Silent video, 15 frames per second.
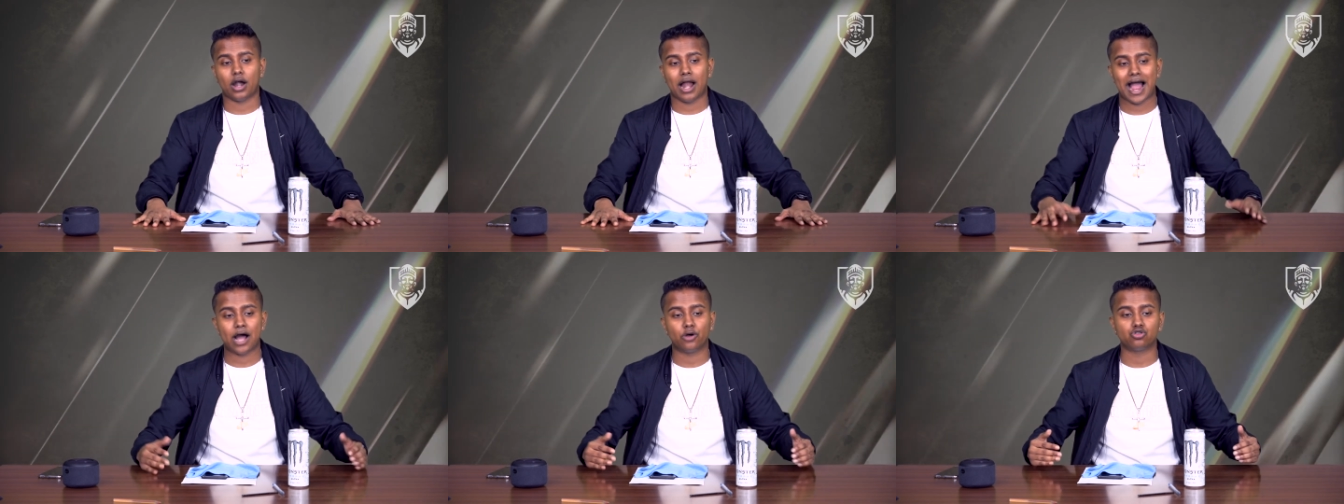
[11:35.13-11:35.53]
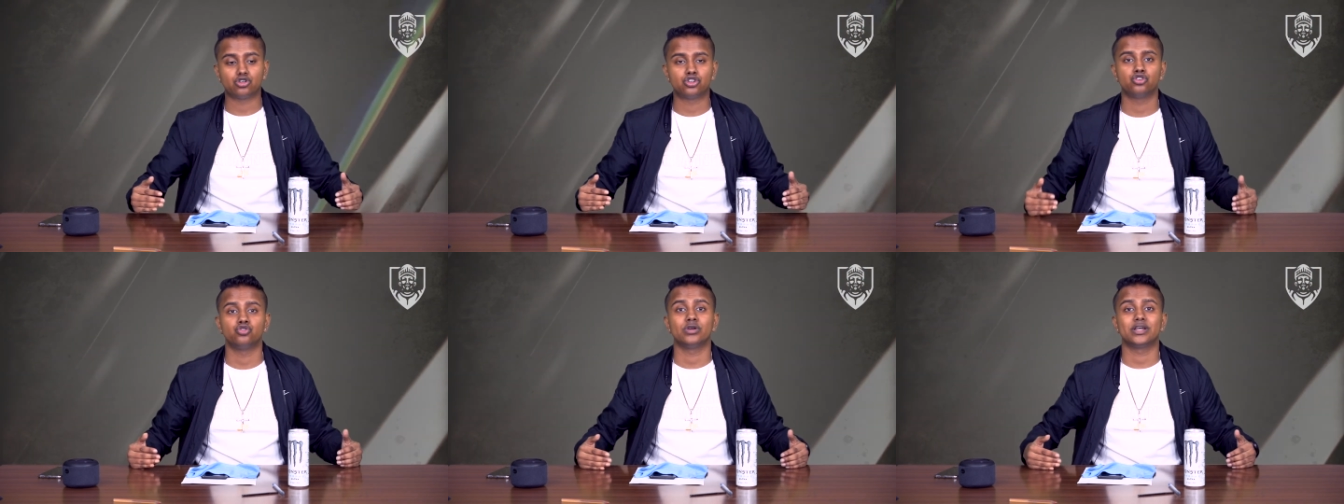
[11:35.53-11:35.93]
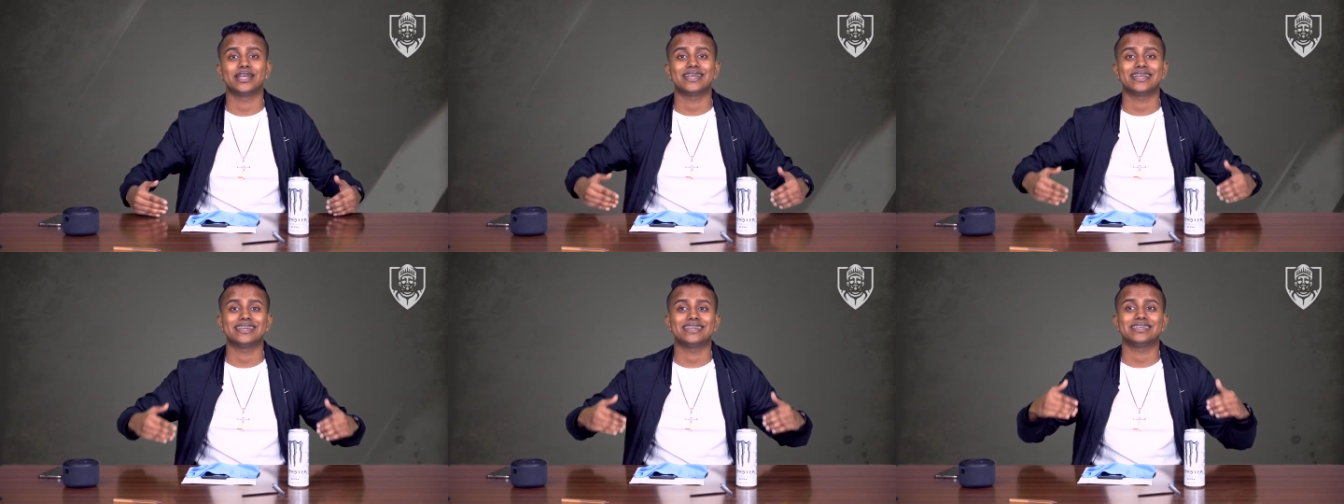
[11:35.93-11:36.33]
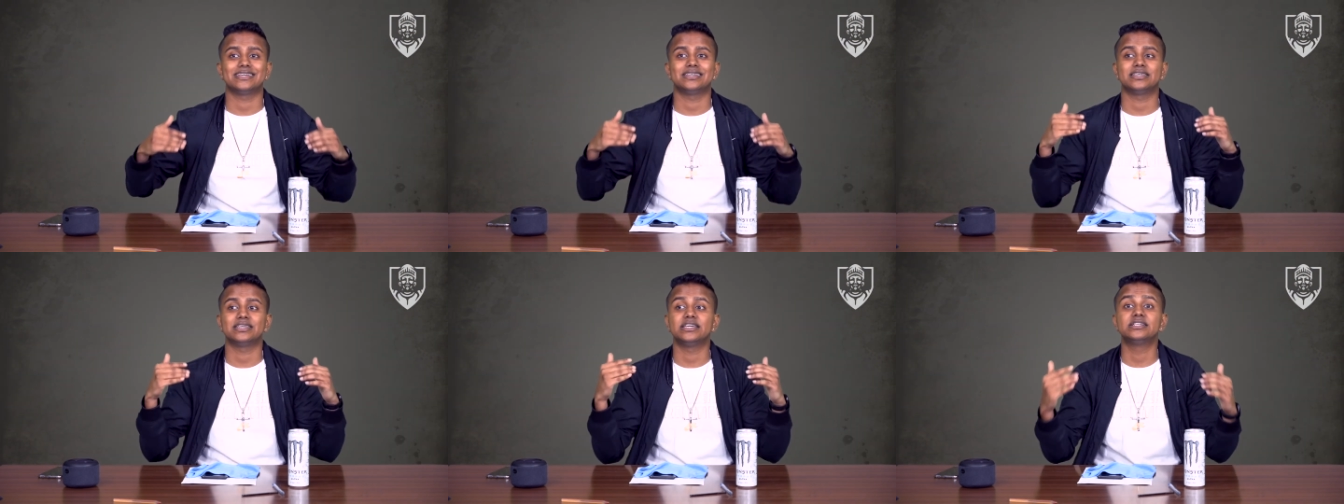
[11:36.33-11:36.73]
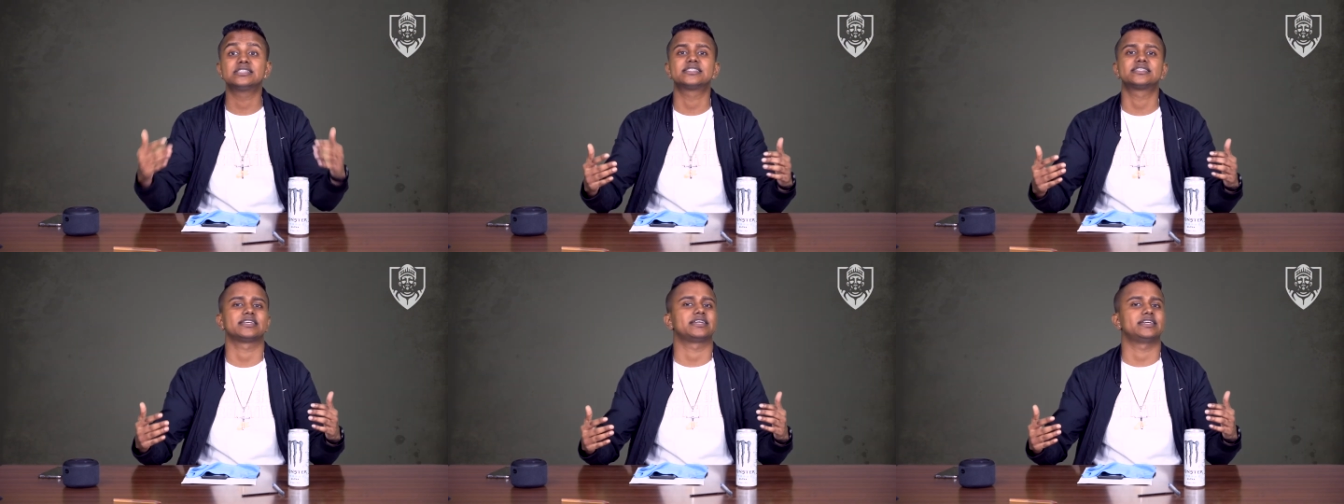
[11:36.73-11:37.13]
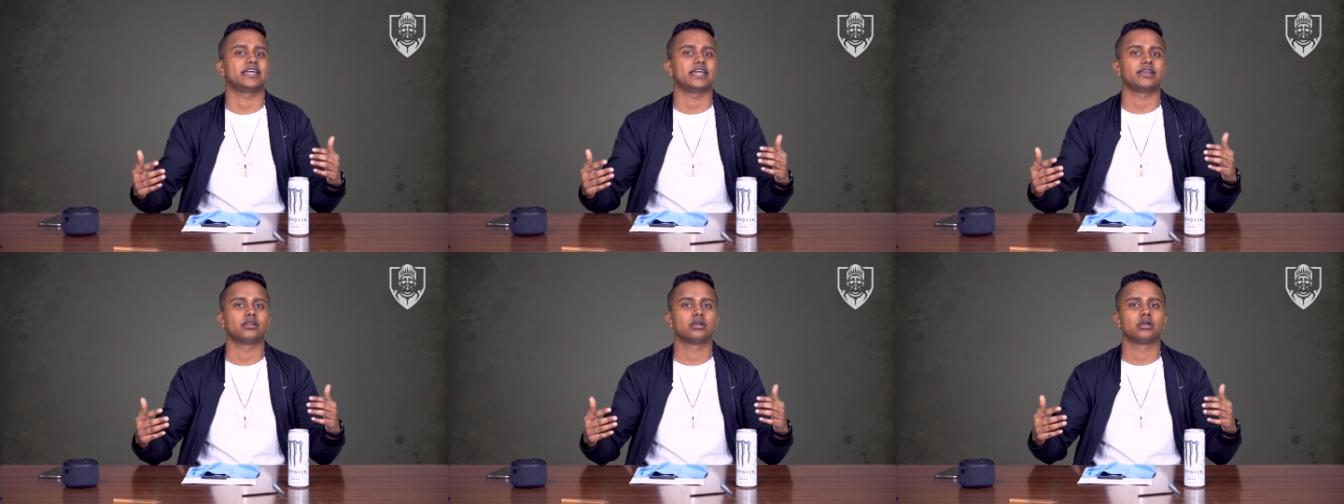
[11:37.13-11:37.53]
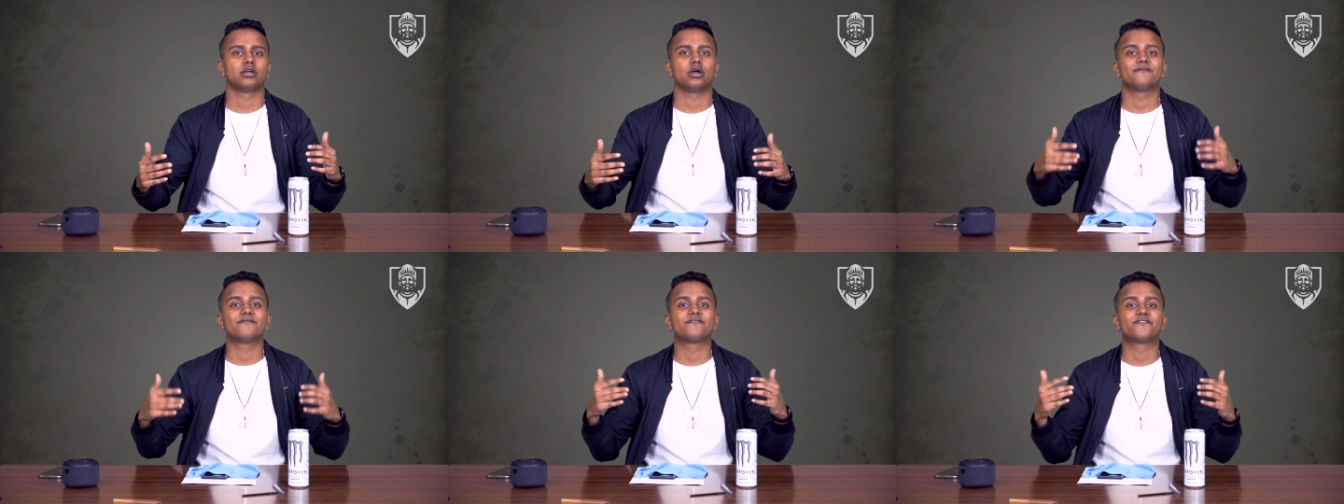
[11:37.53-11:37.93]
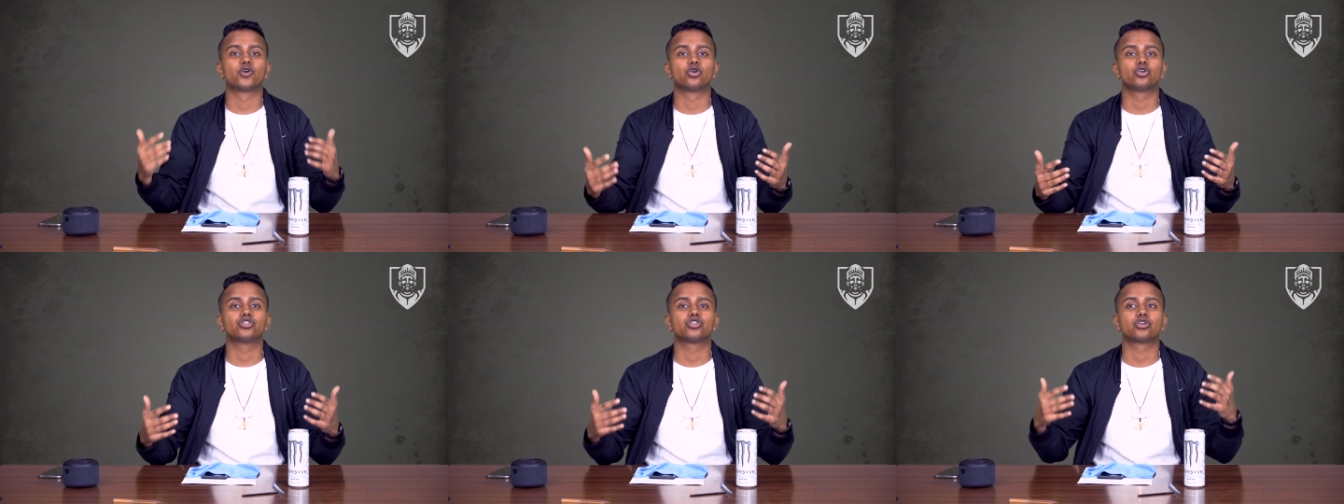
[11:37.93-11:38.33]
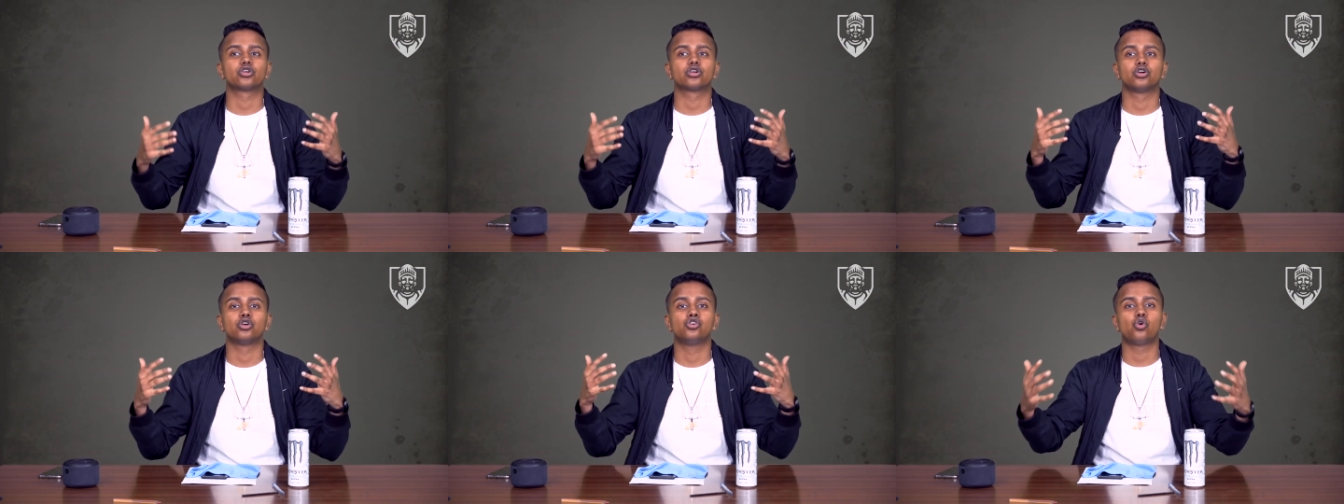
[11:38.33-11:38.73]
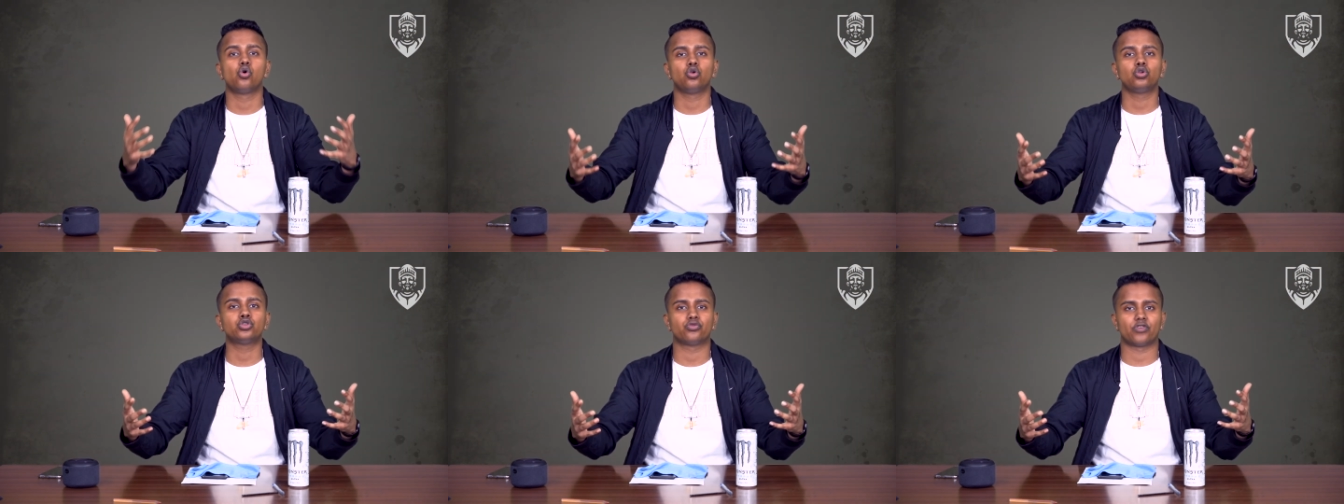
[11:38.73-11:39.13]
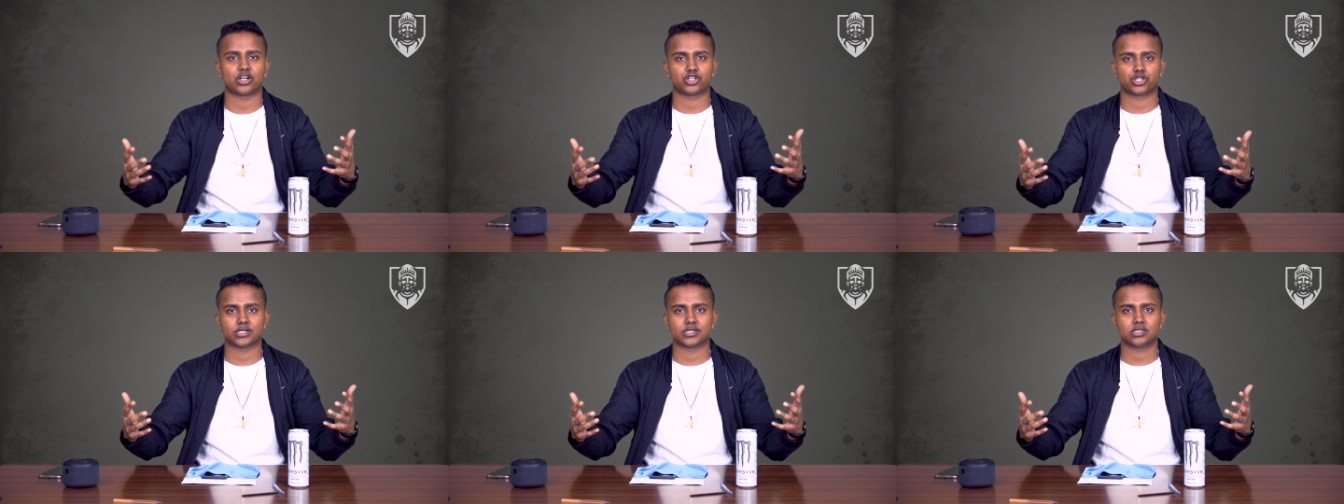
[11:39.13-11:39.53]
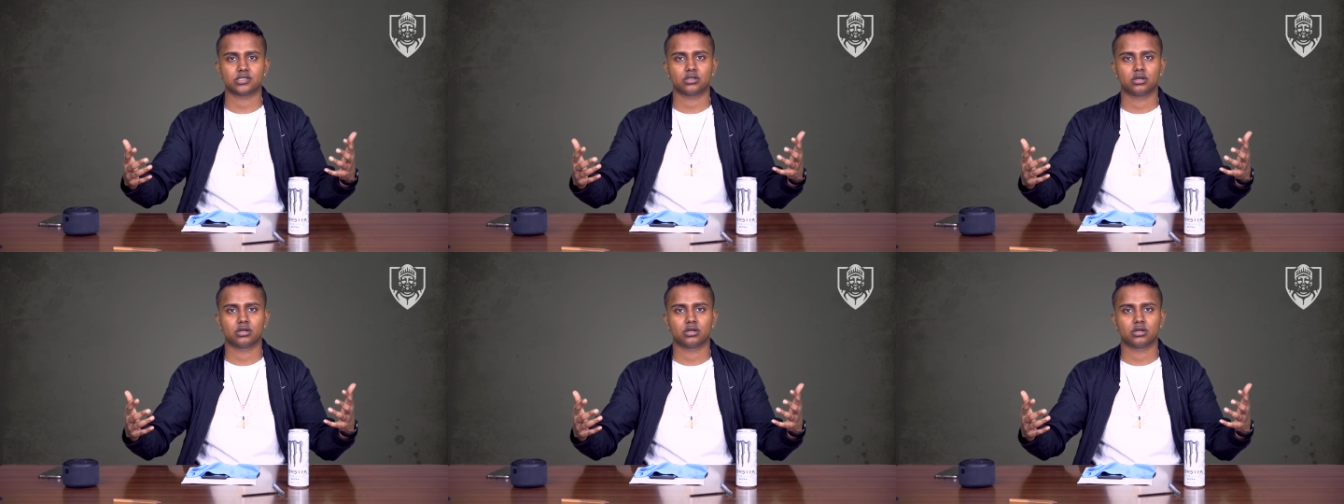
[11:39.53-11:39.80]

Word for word: how to instigate further gold rushes.